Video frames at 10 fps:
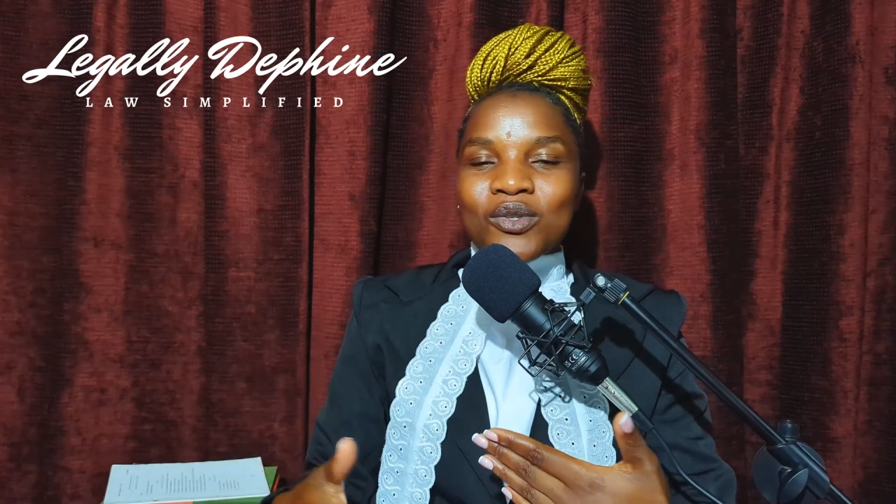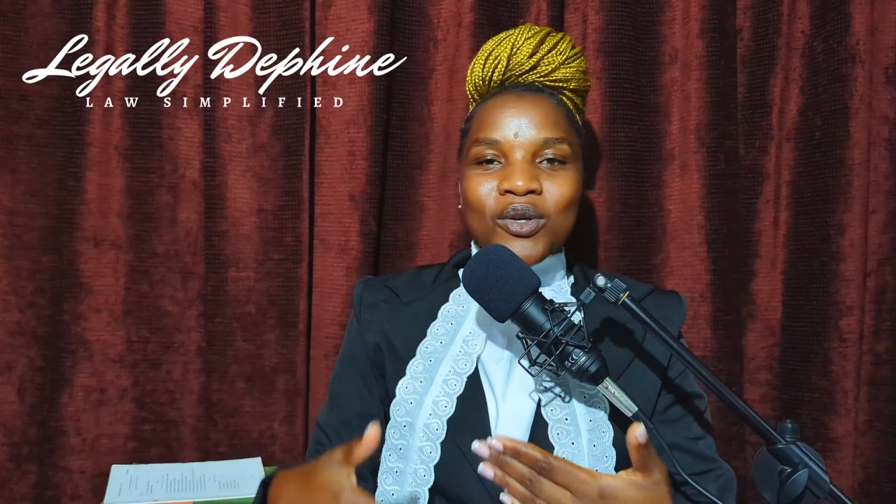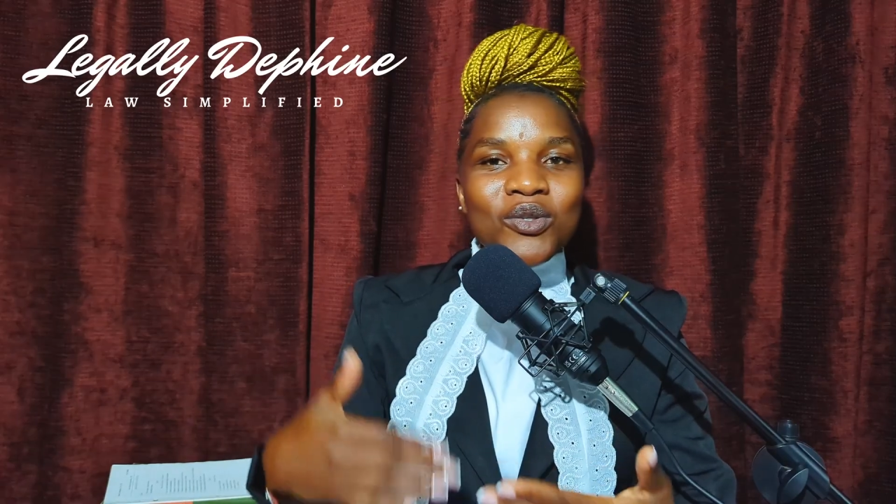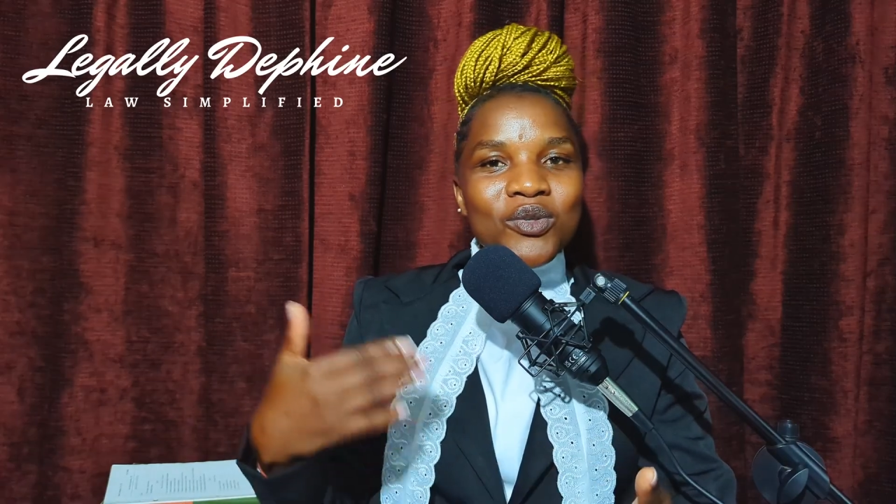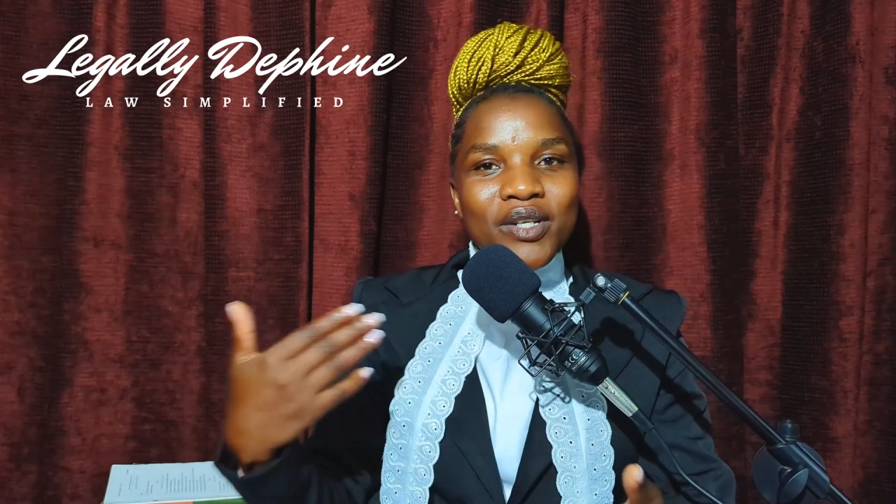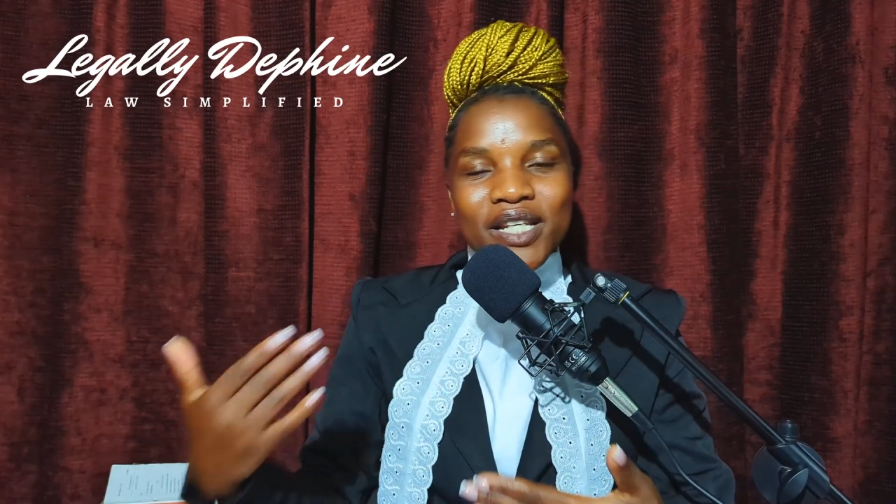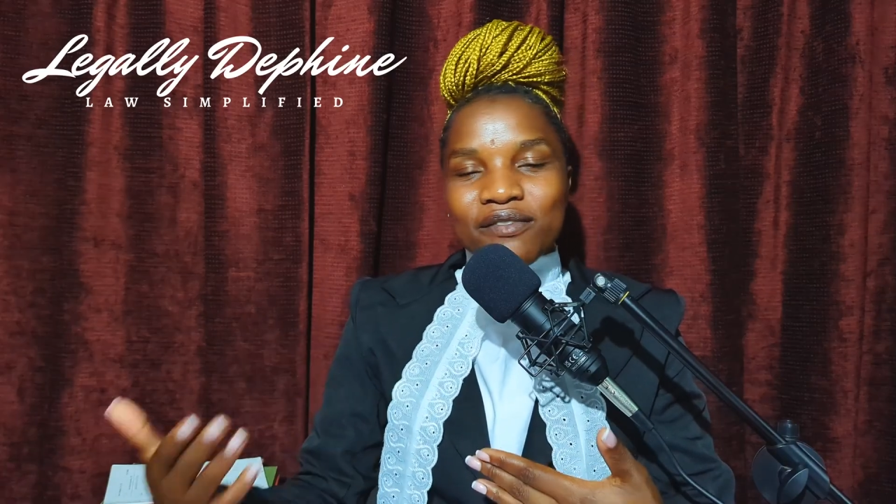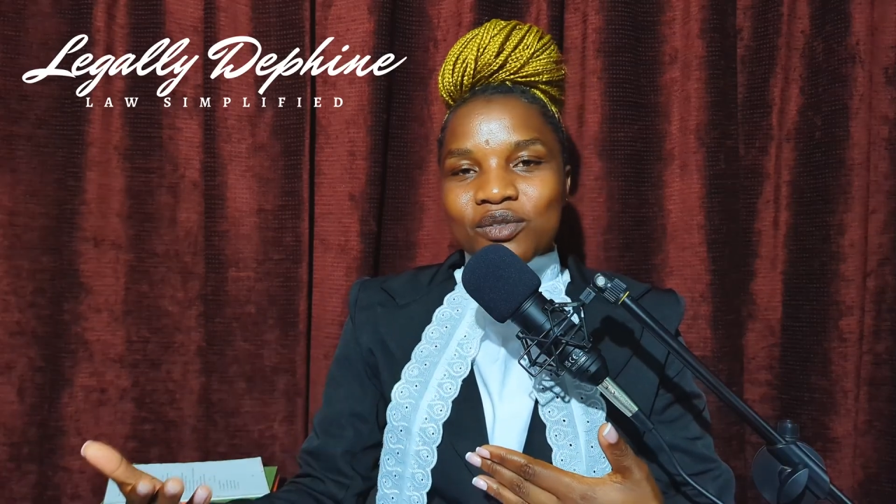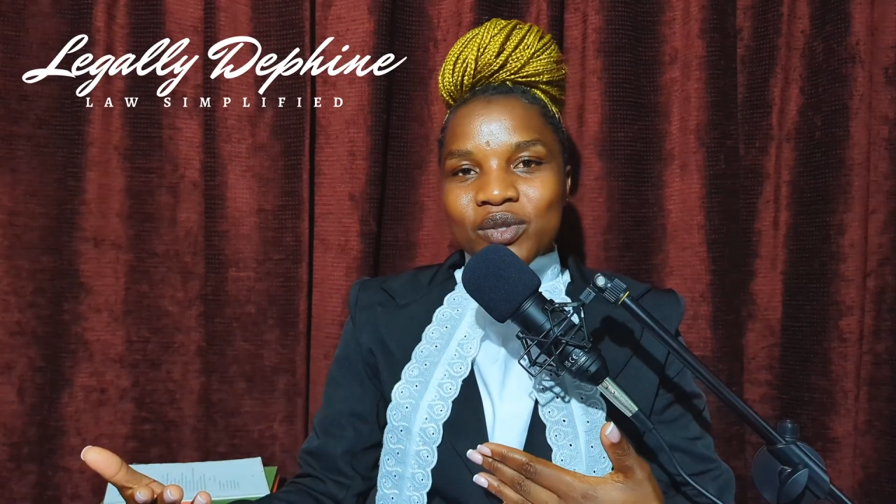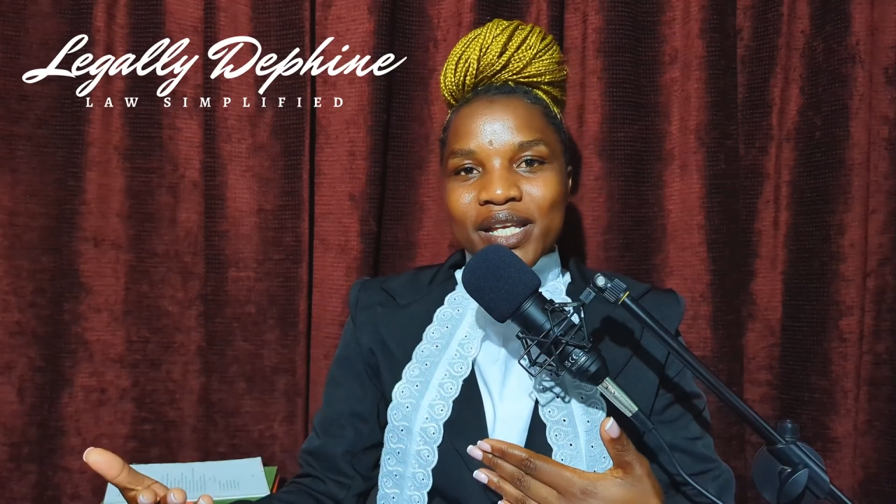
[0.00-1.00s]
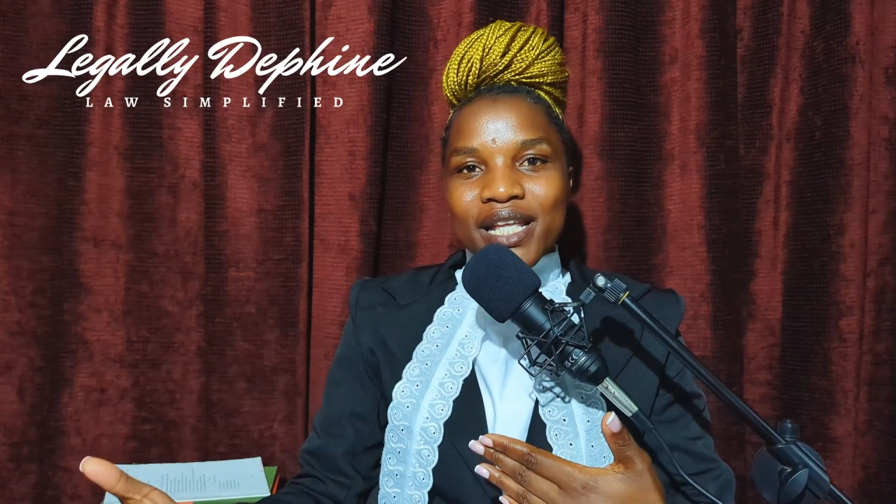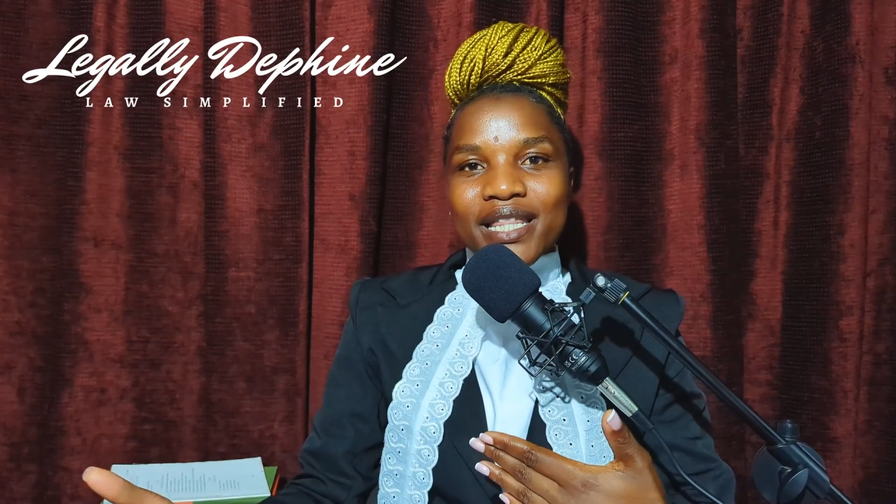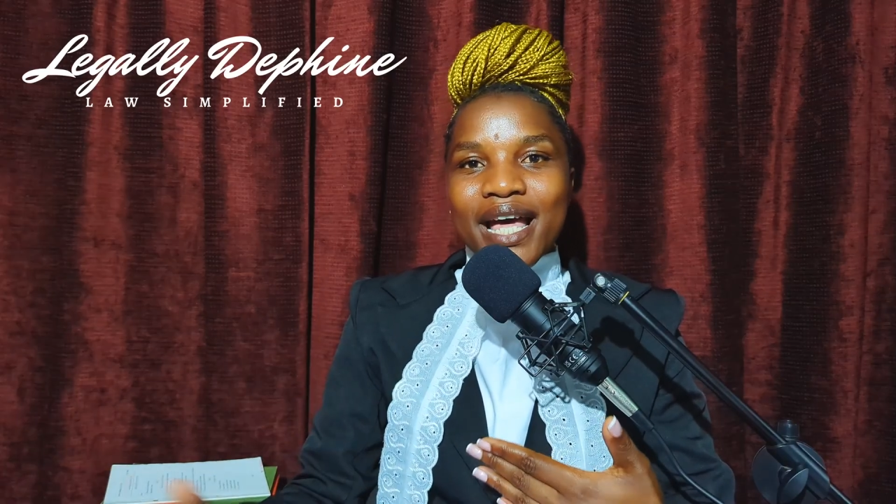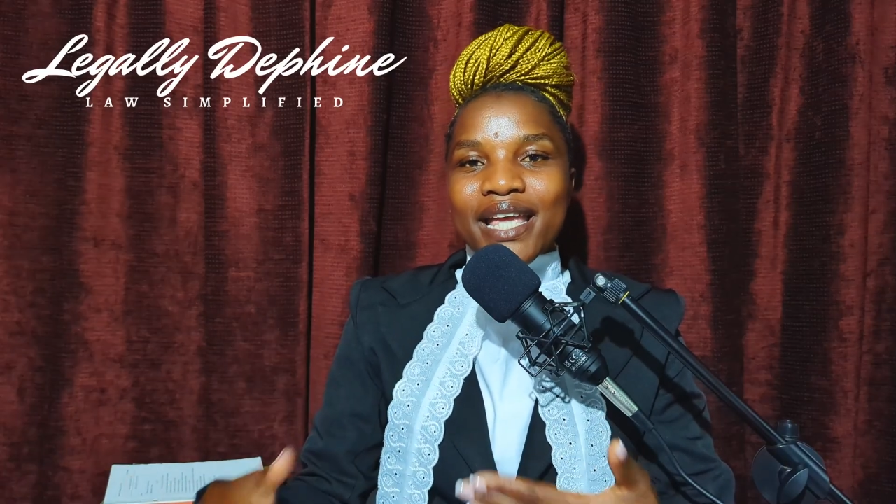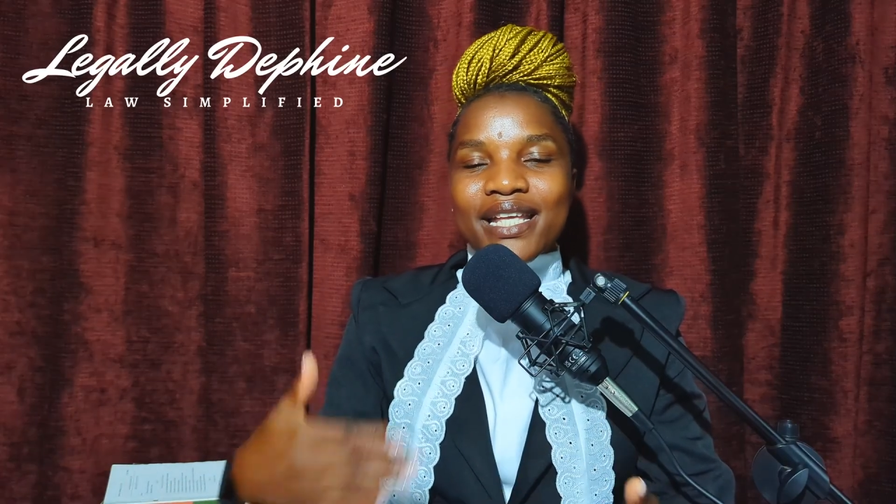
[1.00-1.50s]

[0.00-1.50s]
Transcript: on to live together